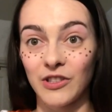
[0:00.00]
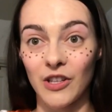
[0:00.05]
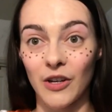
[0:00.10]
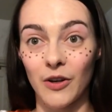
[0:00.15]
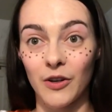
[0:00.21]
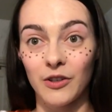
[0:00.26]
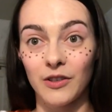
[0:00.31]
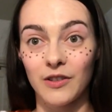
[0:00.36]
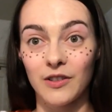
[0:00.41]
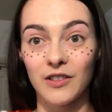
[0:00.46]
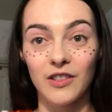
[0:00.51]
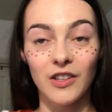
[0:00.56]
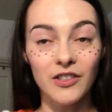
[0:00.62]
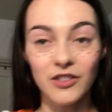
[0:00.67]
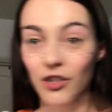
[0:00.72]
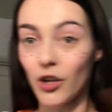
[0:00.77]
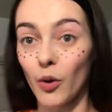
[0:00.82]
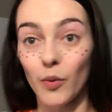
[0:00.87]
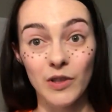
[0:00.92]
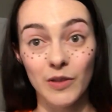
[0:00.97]
So it
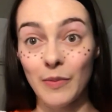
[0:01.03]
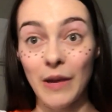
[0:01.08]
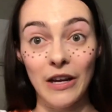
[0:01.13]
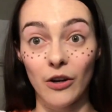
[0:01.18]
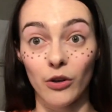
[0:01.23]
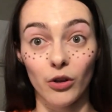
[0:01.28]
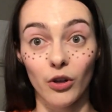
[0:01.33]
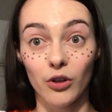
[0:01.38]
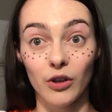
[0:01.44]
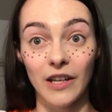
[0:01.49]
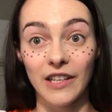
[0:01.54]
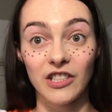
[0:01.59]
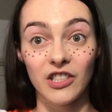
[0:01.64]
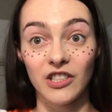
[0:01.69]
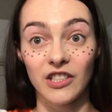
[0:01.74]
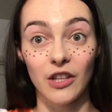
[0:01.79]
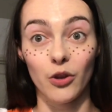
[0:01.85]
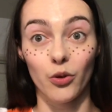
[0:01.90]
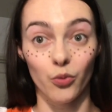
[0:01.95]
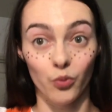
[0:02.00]
doesn't always make her look like
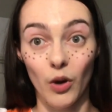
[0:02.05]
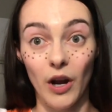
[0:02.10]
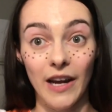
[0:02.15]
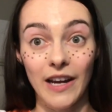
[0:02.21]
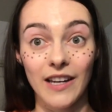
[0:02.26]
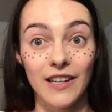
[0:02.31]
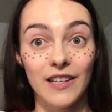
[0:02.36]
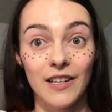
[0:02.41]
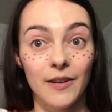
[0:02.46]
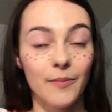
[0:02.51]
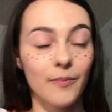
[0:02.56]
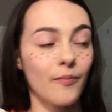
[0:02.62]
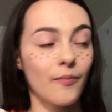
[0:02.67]
she's in the right.